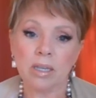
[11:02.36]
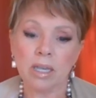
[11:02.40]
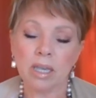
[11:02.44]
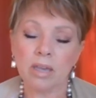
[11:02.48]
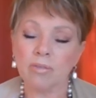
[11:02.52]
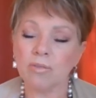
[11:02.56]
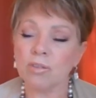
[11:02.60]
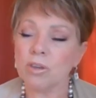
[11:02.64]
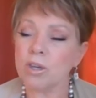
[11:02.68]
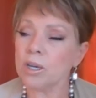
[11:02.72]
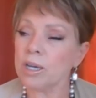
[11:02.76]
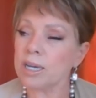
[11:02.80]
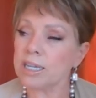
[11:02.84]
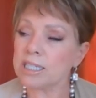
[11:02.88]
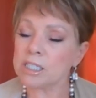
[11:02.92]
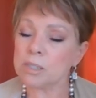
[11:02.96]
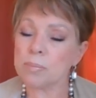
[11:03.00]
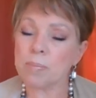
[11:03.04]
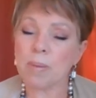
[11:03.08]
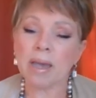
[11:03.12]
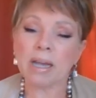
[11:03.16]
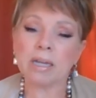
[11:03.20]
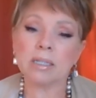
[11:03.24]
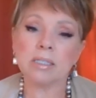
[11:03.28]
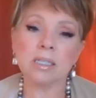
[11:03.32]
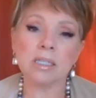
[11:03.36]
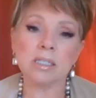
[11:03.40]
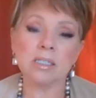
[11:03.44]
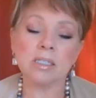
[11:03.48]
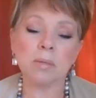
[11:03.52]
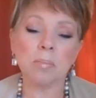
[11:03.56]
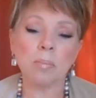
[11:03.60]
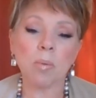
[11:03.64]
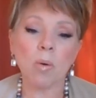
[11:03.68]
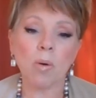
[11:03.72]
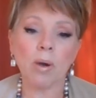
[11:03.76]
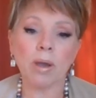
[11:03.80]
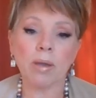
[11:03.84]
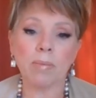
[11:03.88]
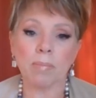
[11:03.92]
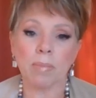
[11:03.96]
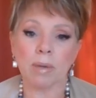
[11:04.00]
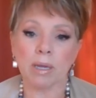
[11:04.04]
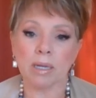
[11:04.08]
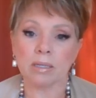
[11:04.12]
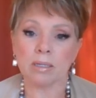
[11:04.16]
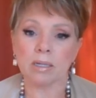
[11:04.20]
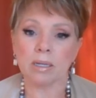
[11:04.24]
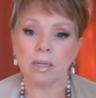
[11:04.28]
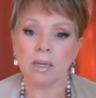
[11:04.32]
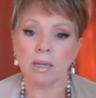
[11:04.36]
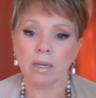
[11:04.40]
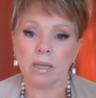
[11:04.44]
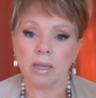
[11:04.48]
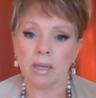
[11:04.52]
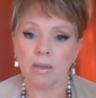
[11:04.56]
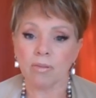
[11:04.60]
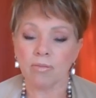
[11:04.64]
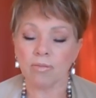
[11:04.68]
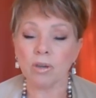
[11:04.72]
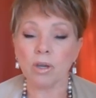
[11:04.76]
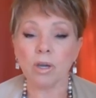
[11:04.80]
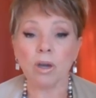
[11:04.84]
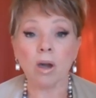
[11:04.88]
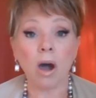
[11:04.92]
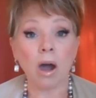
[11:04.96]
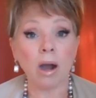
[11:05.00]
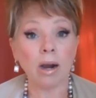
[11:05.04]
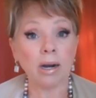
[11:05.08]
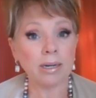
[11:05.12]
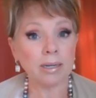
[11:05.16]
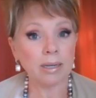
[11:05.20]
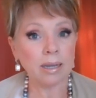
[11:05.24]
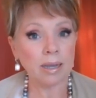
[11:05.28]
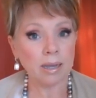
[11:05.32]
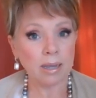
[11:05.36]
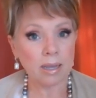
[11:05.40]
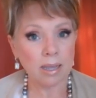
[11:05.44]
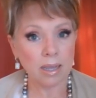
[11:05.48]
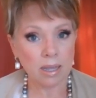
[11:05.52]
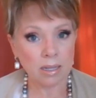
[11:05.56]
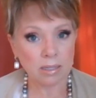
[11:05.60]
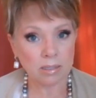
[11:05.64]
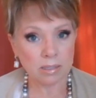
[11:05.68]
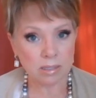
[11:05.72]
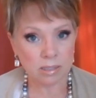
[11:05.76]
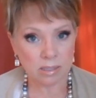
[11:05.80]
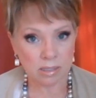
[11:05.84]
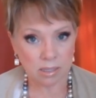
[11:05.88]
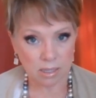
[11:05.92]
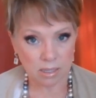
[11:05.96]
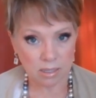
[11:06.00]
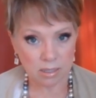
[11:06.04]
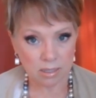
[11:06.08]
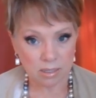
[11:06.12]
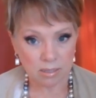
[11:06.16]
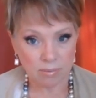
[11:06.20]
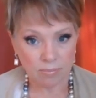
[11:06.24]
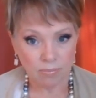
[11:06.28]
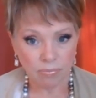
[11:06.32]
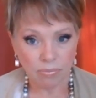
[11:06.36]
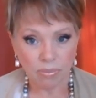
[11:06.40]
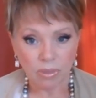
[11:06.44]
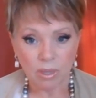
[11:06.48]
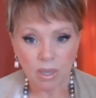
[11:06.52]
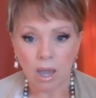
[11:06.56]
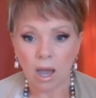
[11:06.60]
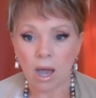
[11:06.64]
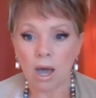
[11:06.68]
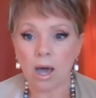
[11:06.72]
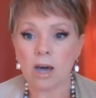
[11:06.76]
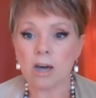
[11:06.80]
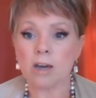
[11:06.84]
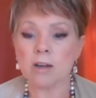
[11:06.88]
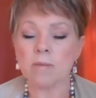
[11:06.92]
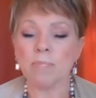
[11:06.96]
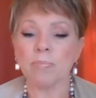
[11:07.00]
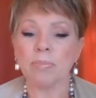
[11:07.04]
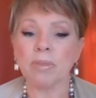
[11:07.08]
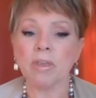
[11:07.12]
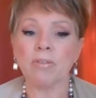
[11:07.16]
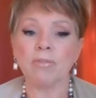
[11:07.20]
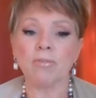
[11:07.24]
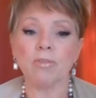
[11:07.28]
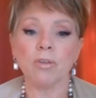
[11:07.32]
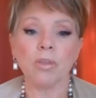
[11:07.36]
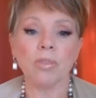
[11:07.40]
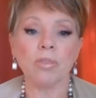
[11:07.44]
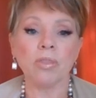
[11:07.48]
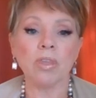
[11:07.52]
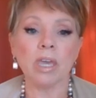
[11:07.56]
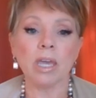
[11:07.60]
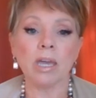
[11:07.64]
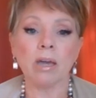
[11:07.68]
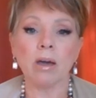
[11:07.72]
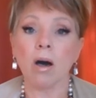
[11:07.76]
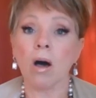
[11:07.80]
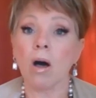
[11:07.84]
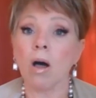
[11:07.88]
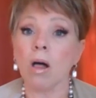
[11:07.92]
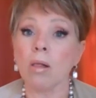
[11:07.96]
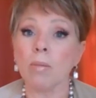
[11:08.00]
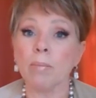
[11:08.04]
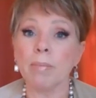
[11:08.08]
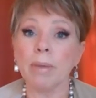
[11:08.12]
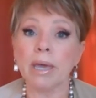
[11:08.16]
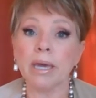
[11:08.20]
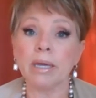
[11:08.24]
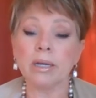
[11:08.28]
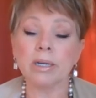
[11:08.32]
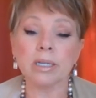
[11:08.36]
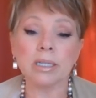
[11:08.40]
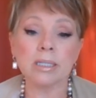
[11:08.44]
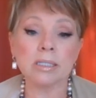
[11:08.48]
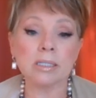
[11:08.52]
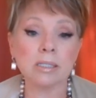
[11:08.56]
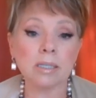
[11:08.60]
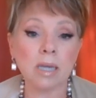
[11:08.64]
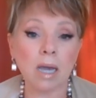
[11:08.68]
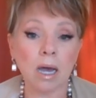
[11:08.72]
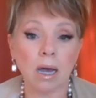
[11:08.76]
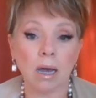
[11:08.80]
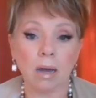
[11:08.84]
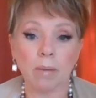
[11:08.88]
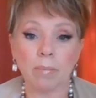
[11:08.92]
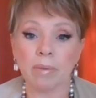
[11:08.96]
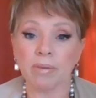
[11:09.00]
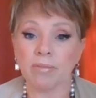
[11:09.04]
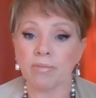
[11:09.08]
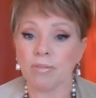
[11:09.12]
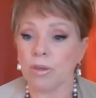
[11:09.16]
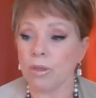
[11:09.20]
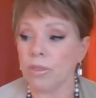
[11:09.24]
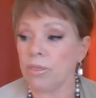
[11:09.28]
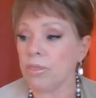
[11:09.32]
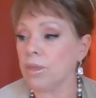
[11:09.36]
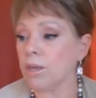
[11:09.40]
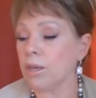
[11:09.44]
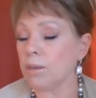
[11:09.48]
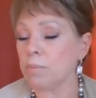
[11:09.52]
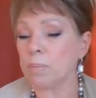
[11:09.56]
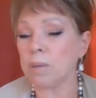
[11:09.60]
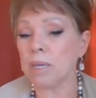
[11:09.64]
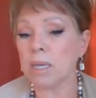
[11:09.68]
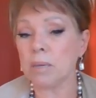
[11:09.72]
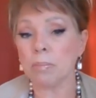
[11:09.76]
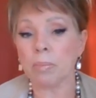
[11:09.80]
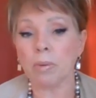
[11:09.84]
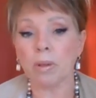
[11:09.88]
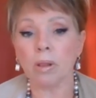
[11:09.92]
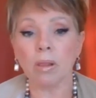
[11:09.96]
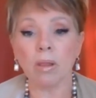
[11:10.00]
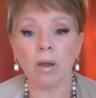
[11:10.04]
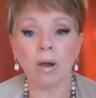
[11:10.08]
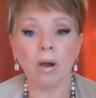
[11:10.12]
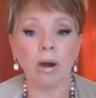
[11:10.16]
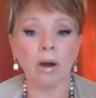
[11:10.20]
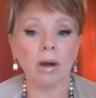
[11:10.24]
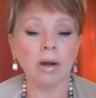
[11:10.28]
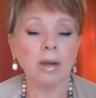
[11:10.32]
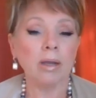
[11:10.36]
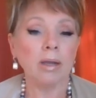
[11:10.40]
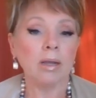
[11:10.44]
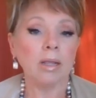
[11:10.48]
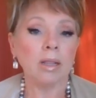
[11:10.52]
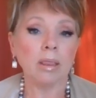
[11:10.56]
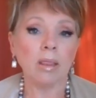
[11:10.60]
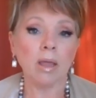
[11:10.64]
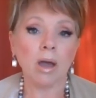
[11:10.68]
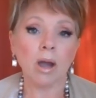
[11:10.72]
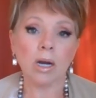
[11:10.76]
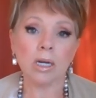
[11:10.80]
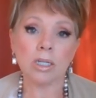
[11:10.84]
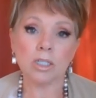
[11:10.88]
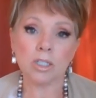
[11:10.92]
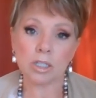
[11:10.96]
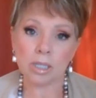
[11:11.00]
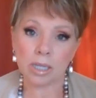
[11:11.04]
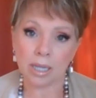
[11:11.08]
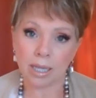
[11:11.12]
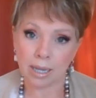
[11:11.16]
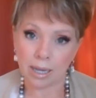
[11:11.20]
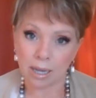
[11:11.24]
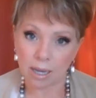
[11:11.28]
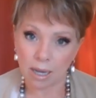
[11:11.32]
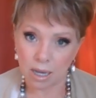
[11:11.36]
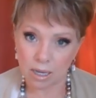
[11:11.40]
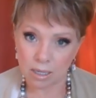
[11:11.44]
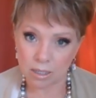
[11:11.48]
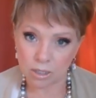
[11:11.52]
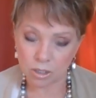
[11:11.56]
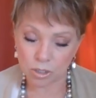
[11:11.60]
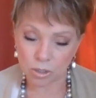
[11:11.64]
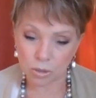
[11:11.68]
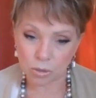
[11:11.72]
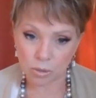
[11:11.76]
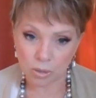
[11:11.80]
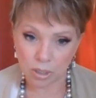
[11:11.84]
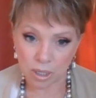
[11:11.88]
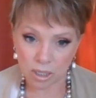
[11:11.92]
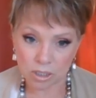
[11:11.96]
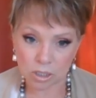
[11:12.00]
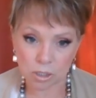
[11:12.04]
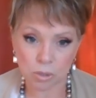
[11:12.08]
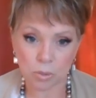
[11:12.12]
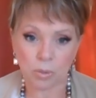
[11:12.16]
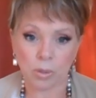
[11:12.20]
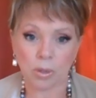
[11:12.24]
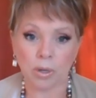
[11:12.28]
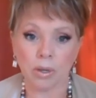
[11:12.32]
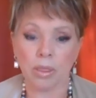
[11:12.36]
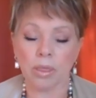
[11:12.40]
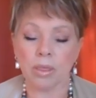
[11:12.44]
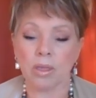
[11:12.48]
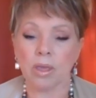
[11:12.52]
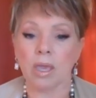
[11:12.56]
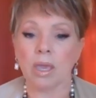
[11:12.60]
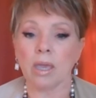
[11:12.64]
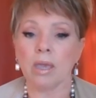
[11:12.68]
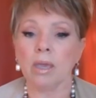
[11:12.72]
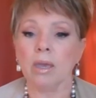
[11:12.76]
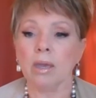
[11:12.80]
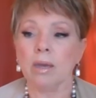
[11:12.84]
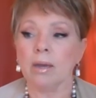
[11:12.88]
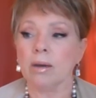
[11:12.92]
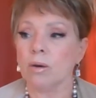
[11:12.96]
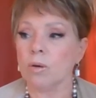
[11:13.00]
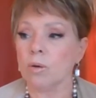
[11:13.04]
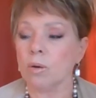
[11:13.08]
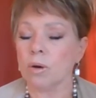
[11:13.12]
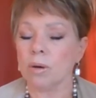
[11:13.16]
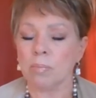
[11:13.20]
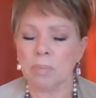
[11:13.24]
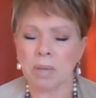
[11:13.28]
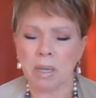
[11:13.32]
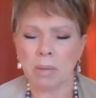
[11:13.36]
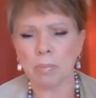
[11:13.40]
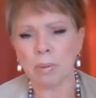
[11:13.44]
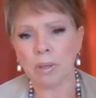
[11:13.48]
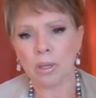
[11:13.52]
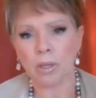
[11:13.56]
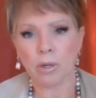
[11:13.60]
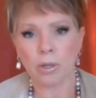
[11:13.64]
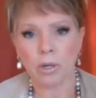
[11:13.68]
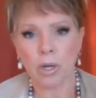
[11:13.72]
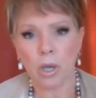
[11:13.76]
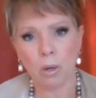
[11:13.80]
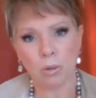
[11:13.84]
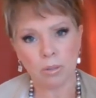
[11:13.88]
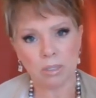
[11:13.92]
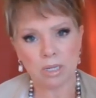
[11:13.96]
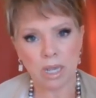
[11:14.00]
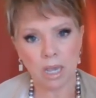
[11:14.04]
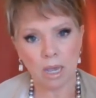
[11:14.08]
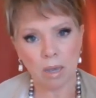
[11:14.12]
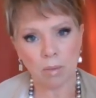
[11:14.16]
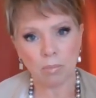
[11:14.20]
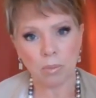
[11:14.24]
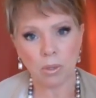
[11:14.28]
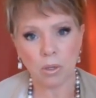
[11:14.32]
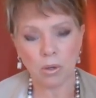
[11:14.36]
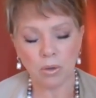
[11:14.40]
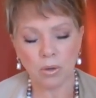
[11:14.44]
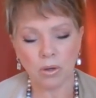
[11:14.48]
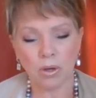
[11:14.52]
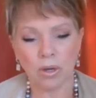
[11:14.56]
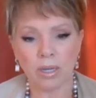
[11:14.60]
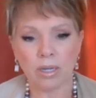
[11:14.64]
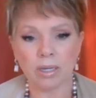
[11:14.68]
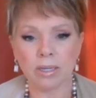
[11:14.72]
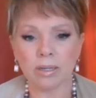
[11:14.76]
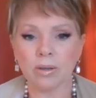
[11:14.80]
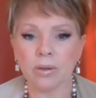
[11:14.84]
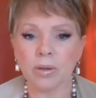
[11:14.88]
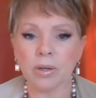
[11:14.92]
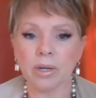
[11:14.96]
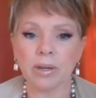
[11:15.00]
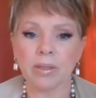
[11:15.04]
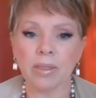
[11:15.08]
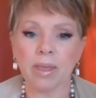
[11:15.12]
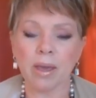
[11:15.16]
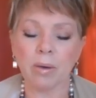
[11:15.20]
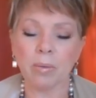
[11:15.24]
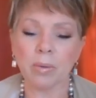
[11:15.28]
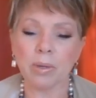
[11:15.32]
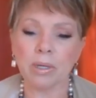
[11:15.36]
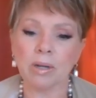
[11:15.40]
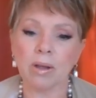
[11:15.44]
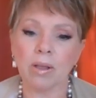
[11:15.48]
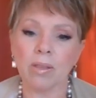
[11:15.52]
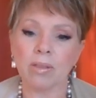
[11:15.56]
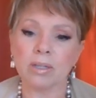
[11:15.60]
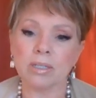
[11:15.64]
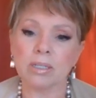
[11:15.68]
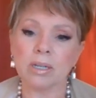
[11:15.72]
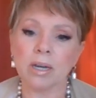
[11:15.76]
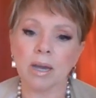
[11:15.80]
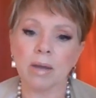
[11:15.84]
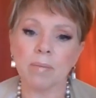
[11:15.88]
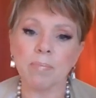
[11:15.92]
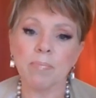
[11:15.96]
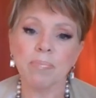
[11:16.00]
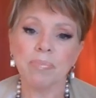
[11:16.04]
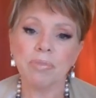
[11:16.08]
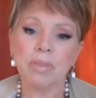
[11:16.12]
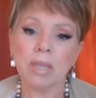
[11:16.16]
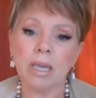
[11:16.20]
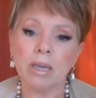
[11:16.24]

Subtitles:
If you expect disappointment, if you guard against it, if you think all men are scum, if you think people are largely untrustworthy, or people are no damn good, you hear that one all the time.